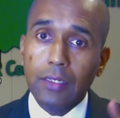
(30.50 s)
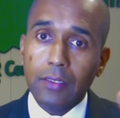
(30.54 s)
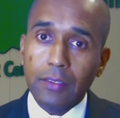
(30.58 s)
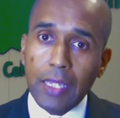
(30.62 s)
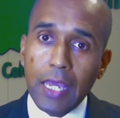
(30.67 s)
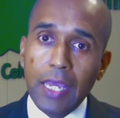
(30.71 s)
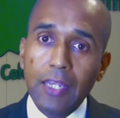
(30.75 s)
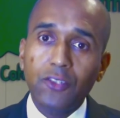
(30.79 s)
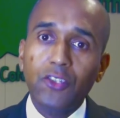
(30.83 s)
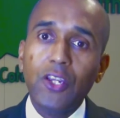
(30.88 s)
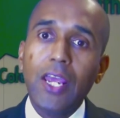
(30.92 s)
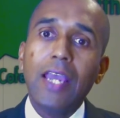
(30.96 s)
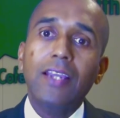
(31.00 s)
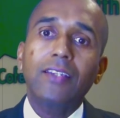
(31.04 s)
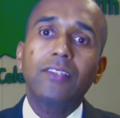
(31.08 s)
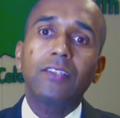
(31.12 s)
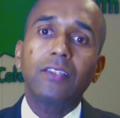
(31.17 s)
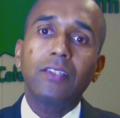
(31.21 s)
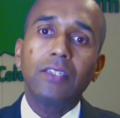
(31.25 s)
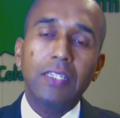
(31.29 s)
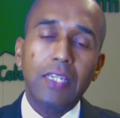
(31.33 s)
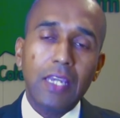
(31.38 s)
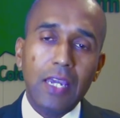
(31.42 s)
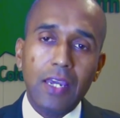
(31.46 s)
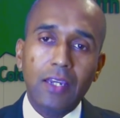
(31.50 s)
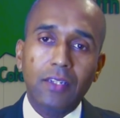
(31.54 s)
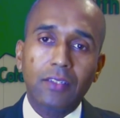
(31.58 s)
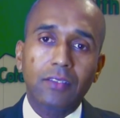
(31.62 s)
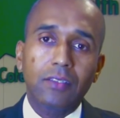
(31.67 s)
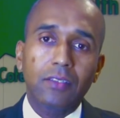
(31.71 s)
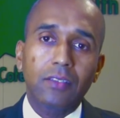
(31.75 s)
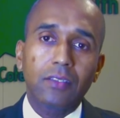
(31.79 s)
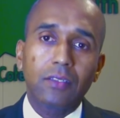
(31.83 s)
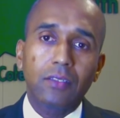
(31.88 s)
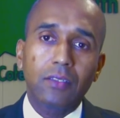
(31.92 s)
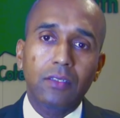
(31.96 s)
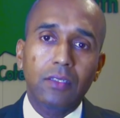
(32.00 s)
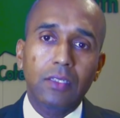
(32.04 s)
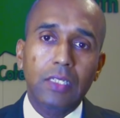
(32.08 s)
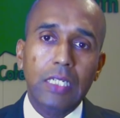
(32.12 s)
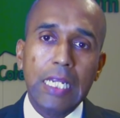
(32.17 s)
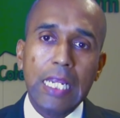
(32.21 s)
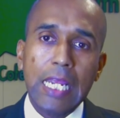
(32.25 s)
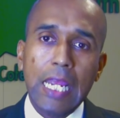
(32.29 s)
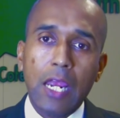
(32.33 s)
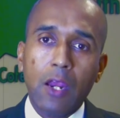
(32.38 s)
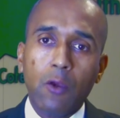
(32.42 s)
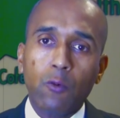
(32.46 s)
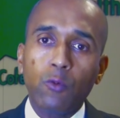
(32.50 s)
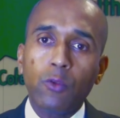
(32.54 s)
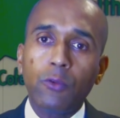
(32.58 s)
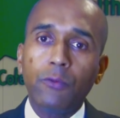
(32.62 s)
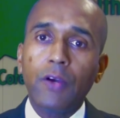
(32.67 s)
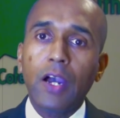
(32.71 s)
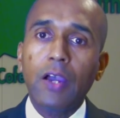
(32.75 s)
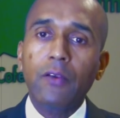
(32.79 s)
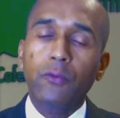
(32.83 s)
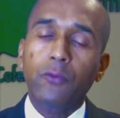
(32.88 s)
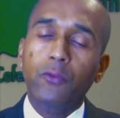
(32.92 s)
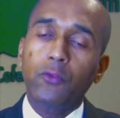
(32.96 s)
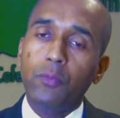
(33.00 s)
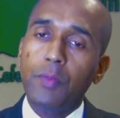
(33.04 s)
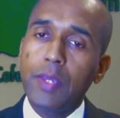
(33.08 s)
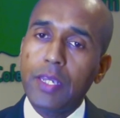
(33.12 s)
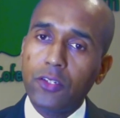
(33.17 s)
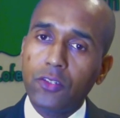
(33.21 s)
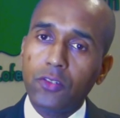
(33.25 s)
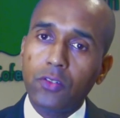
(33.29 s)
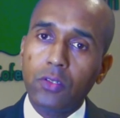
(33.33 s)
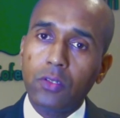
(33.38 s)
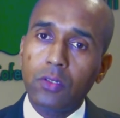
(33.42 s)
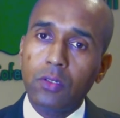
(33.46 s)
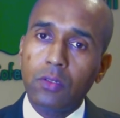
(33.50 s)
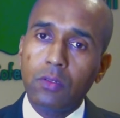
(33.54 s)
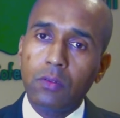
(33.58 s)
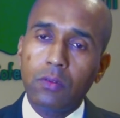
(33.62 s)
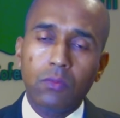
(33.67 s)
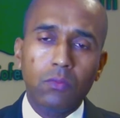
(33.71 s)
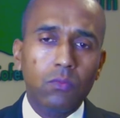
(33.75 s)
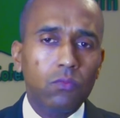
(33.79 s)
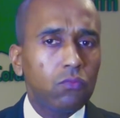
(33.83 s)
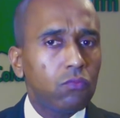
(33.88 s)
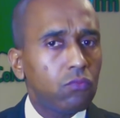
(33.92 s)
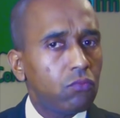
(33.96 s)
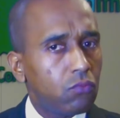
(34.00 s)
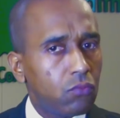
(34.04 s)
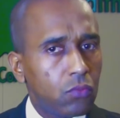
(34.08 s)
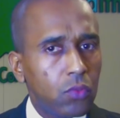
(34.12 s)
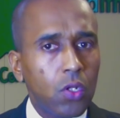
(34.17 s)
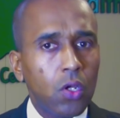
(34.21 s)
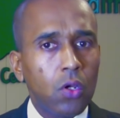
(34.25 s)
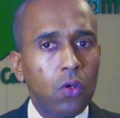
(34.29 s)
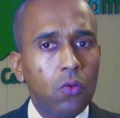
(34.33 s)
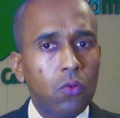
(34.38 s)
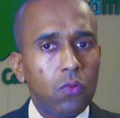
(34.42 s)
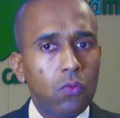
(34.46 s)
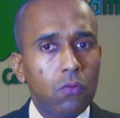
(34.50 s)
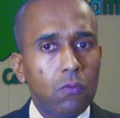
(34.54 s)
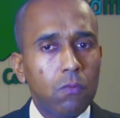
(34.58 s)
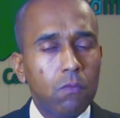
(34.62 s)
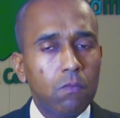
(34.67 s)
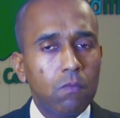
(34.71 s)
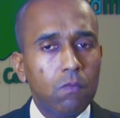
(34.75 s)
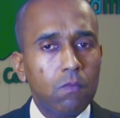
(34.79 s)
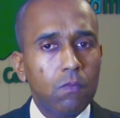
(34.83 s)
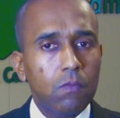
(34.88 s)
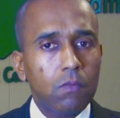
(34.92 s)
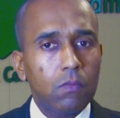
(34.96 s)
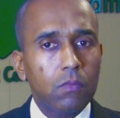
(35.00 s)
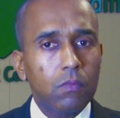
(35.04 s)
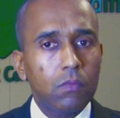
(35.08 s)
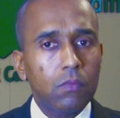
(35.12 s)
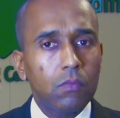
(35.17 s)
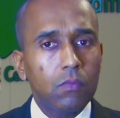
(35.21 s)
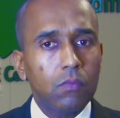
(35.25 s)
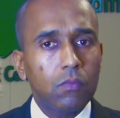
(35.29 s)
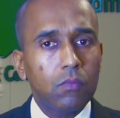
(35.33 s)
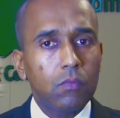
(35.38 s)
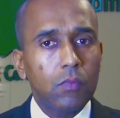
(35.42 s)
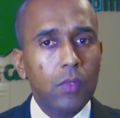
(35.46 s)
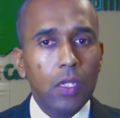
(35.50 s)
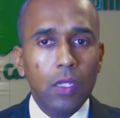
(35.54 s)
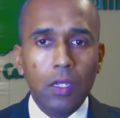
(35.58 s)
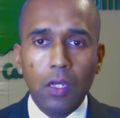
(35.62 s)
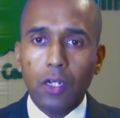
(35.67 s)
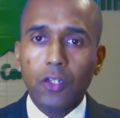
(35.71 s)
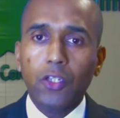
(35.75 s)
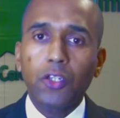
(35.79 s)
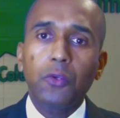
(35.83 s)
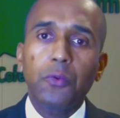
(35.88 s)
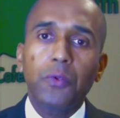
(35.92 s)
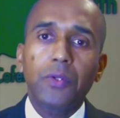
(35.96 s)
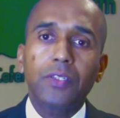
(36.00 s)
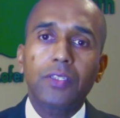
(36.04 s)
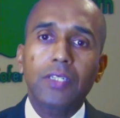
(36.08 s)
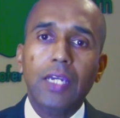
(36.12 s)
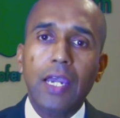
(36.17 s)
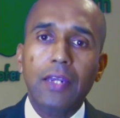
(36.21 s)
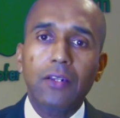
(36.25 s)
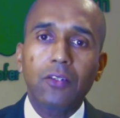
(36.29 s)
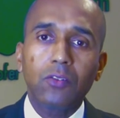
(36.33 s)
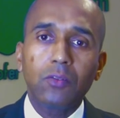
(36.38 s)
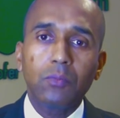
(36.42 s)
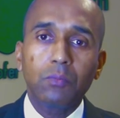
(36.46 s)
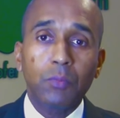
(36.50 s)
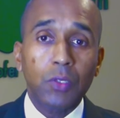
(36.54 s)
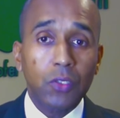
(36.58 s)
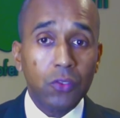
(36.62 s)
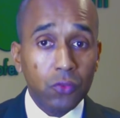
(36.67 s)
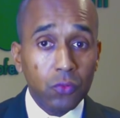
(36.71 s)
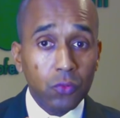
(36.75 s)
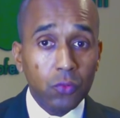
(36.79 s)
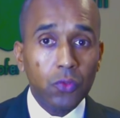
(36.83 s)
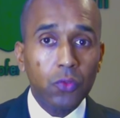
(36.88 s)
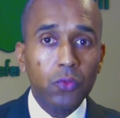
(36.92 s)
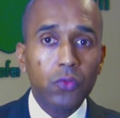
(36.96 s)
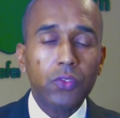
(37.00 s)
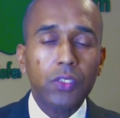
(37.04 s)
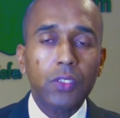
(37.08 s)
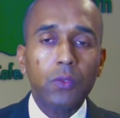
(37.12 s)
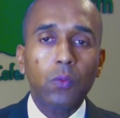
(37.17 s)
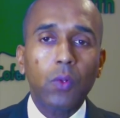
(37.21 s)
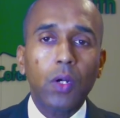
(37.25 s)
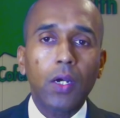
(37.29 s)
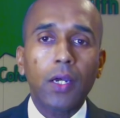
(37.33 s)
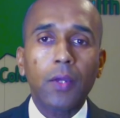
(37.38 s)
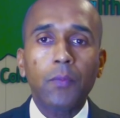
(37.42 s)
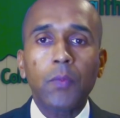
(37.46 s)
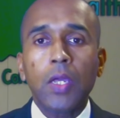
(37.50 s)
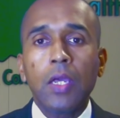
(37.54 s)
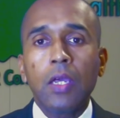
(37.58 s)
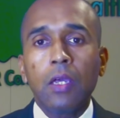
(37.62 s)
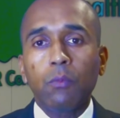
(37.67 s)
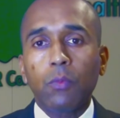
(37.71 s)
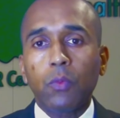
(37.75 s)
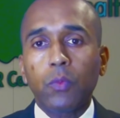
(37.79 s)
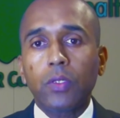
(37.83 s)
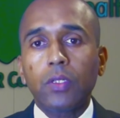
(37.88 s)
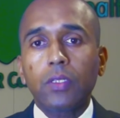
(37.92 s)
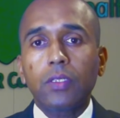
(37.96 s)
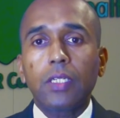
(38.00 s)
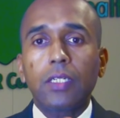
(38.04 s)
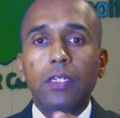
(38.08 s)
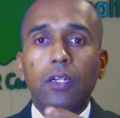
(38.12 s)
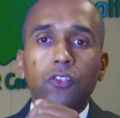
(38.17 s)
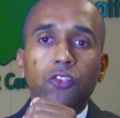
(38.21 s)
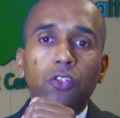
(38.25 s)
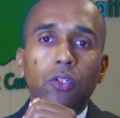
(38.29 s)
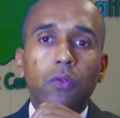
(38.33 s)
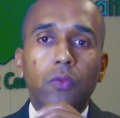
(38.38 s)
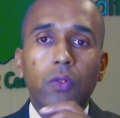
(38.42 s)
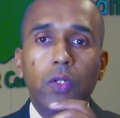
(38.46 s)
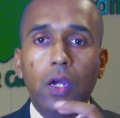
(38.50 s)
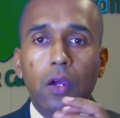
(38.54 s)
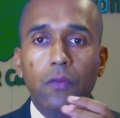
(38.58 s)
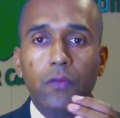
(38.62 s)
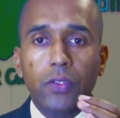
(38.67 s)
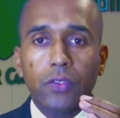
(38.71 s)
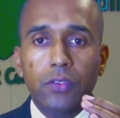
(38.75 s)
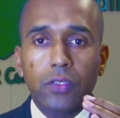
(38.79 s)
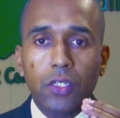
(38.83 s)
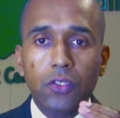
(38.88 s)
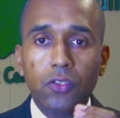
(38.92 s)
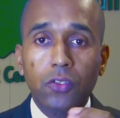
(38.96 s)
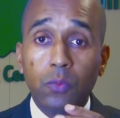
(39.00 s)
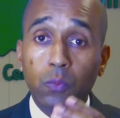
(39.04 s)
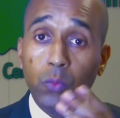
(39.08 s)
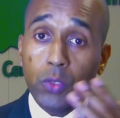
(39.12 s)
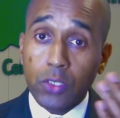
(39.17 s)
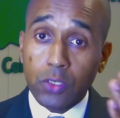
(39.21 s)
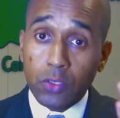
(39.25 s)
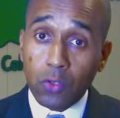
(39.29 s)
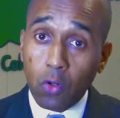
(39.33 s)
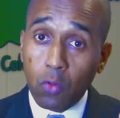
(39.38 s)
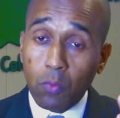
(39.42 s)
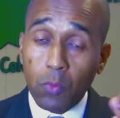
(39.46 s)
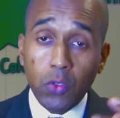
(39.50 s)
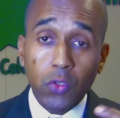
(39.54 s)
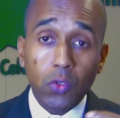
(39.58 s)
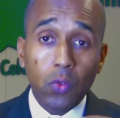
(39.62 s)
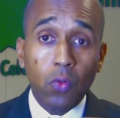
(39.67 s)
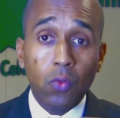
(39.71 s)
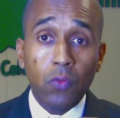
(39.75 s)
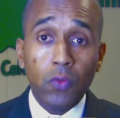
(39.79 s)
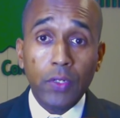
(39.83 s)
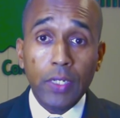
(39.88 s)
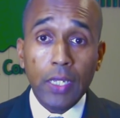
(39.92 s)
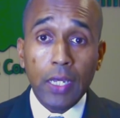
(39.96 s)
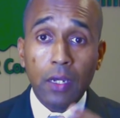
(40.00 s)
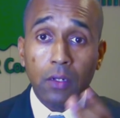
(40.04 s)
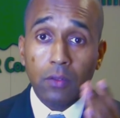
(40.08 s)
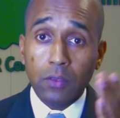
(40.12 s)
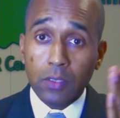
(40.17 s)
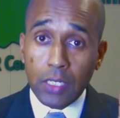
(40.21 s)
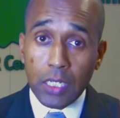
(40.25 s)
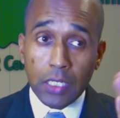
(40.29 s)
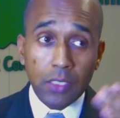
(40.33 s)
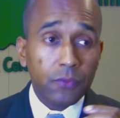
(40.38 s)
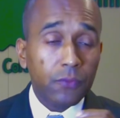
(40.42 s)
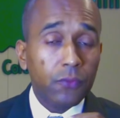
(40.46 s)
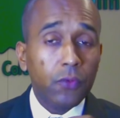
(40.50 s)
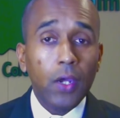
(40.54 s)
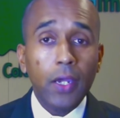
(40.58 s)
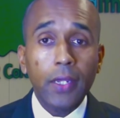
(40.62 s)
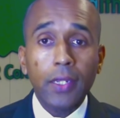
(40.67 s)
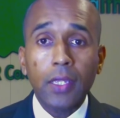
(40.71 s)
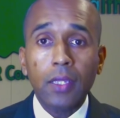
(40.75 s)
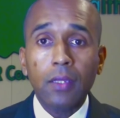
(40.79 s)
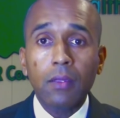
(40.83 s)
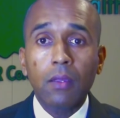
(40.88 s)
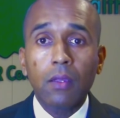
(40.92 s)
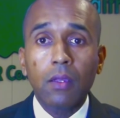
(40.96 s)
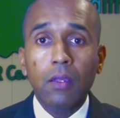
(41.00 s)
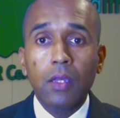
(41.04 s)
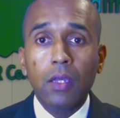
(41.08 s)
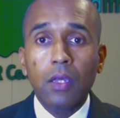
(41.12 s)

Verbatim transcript: Dan Jackson, Yes. revival and Reformation, No. A curious title, but soon you'll see why. When we looked at our General Conference session, which is almost over now, today's Friday,